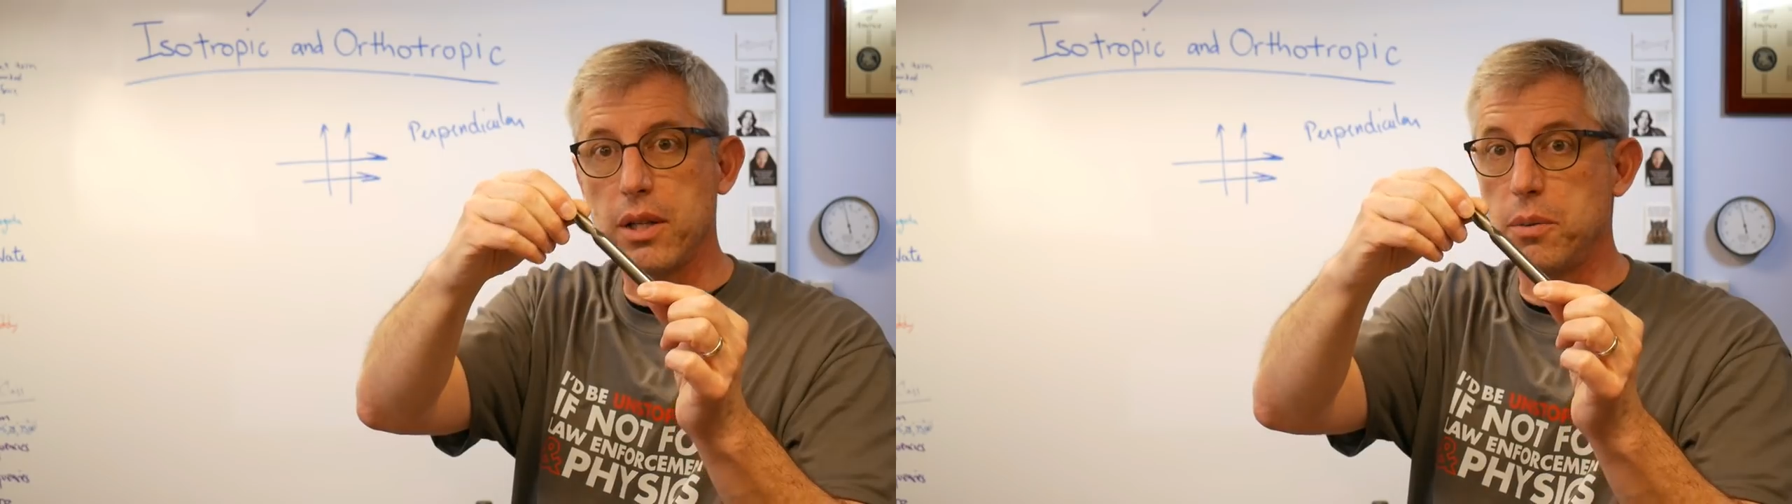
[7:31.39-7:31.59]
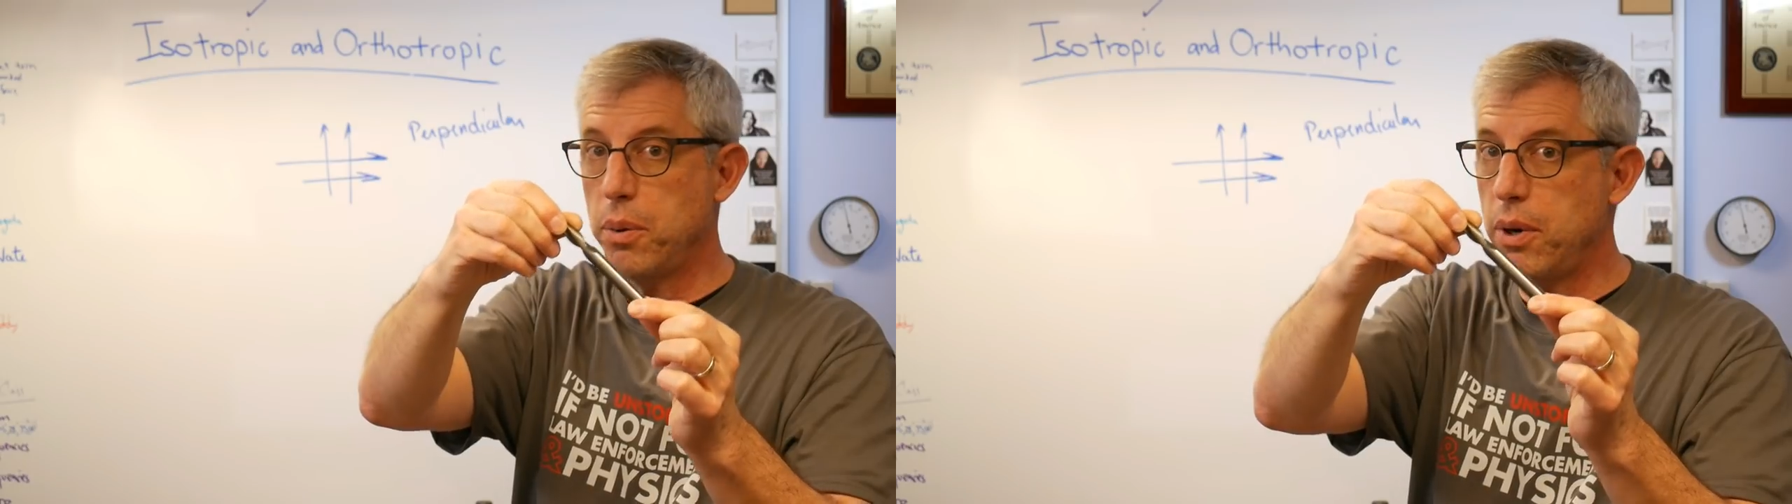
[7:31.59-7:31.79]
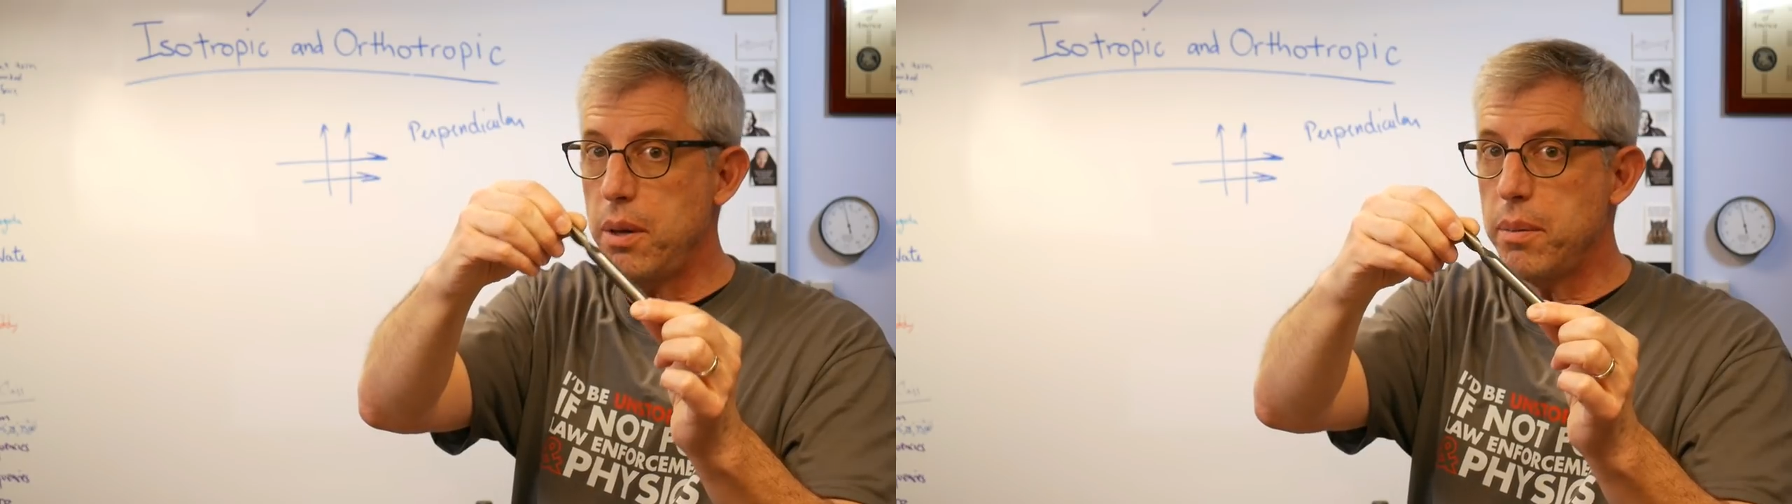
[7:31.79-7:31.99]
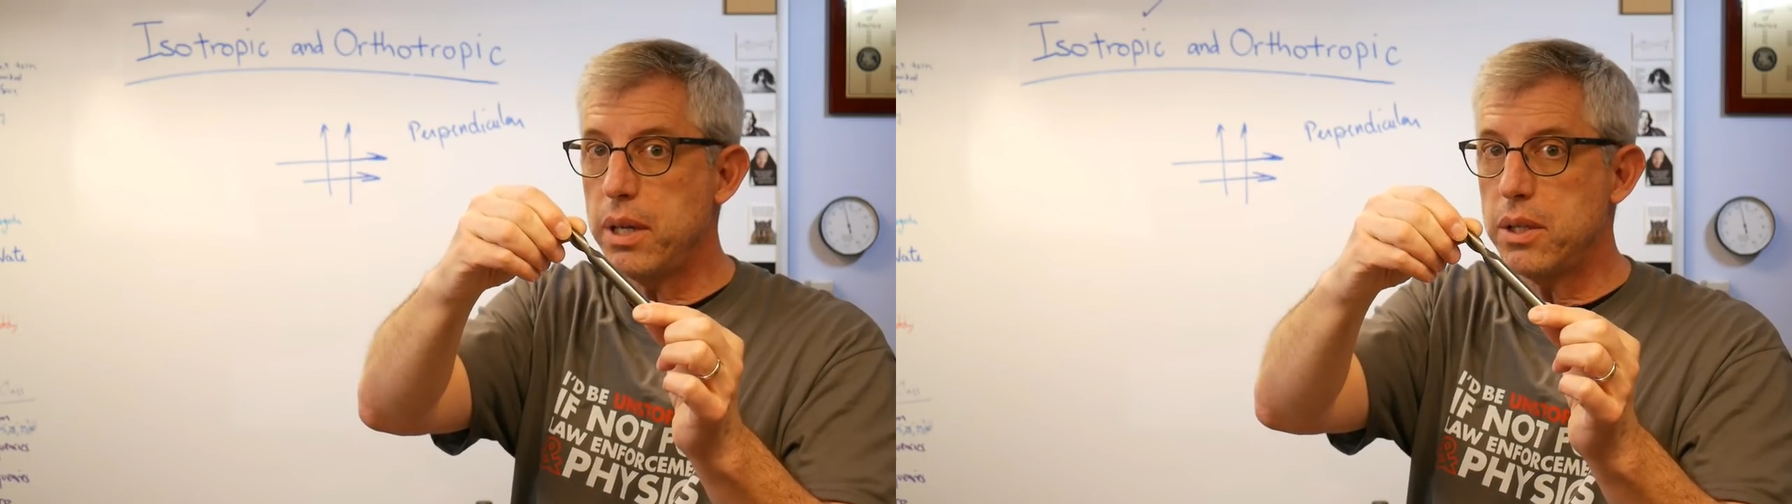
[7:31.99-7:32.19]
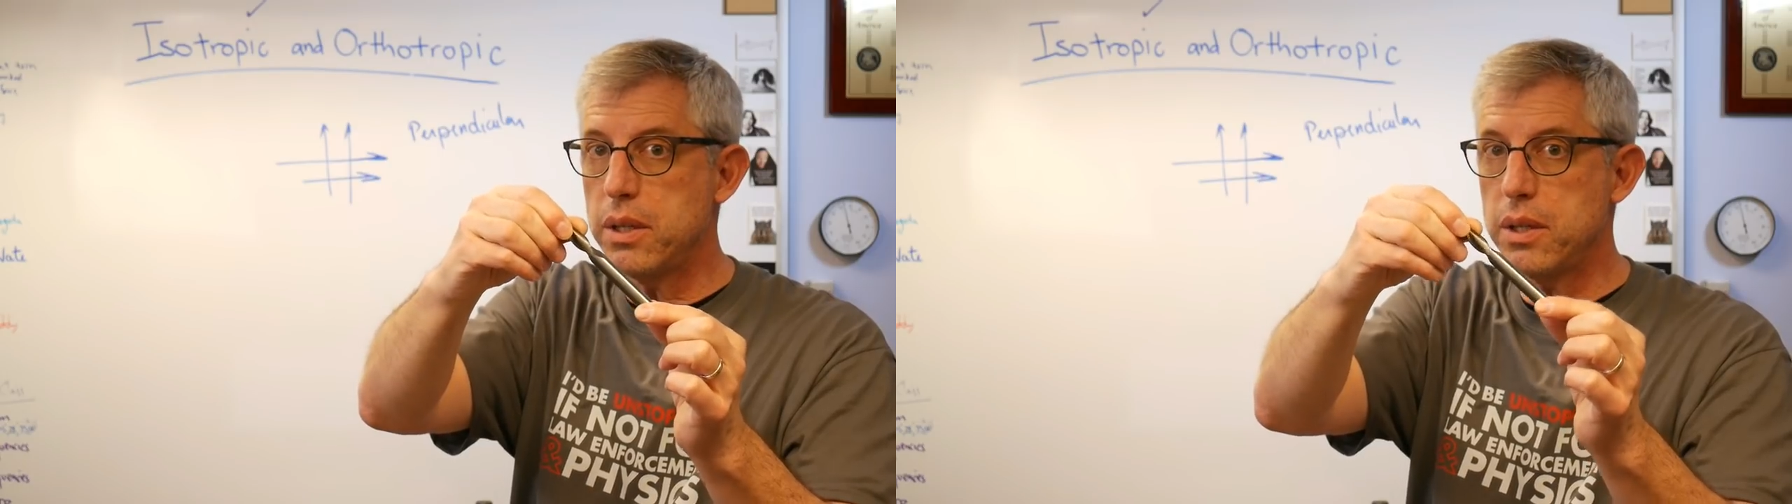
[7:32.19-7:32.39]
It's pretty
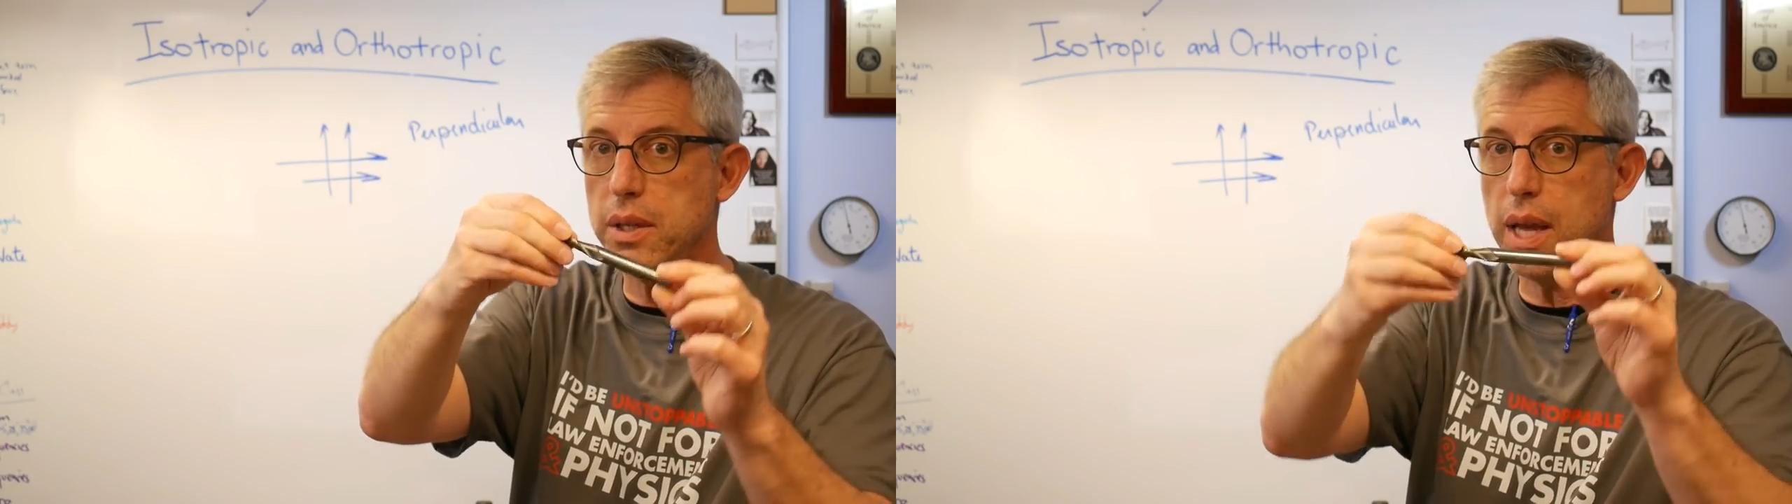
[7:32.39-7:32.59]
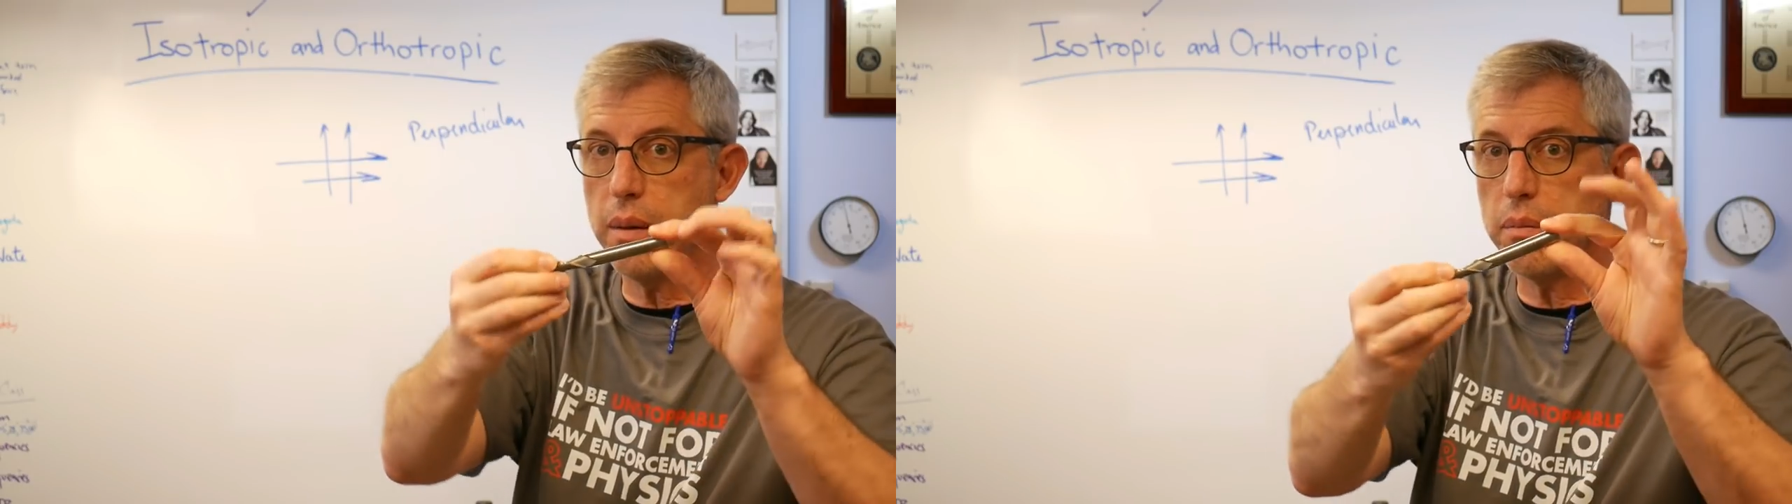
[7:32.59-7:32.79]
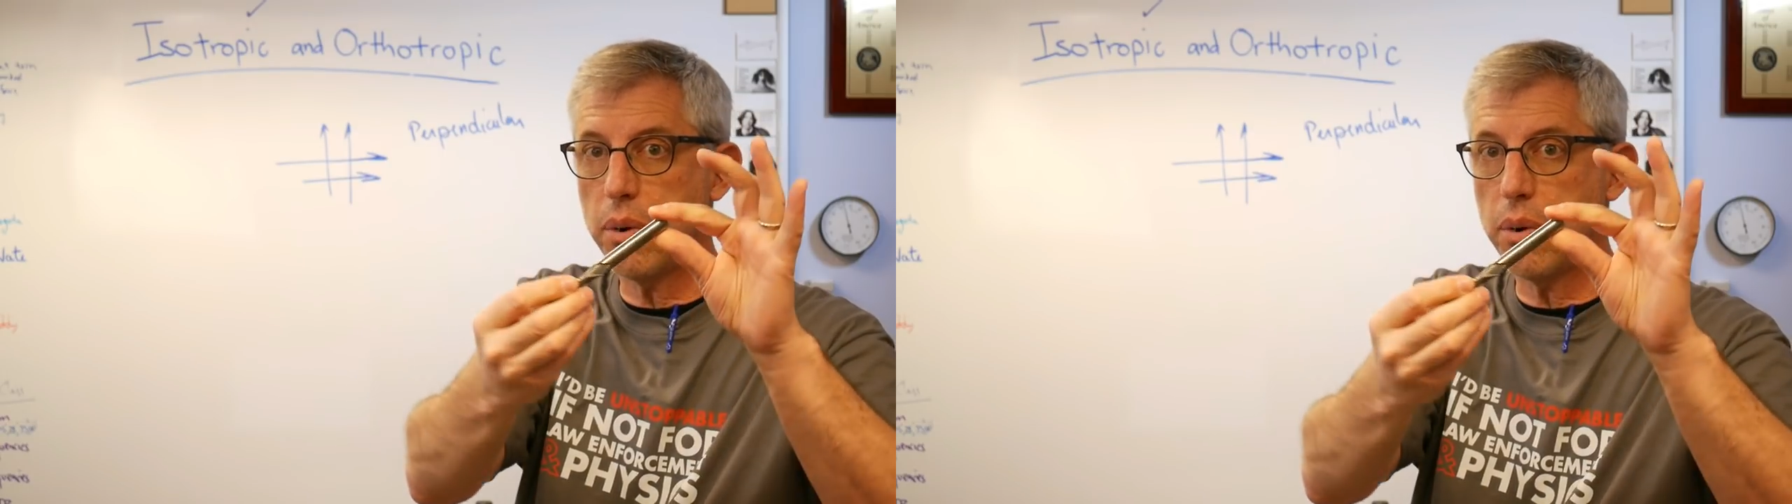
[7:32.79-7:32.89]
much the same